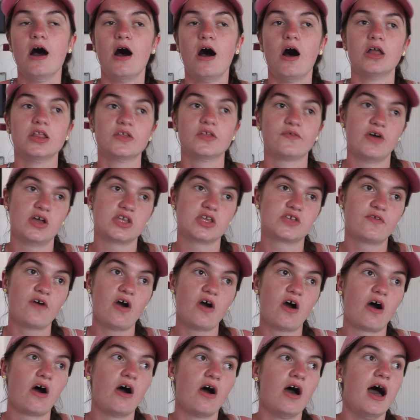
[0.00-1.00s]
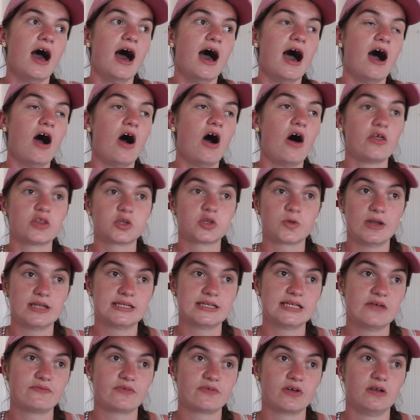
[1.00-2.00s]
on the 34 or the
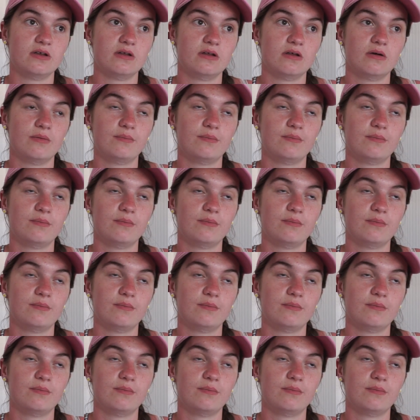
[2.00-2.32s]
27,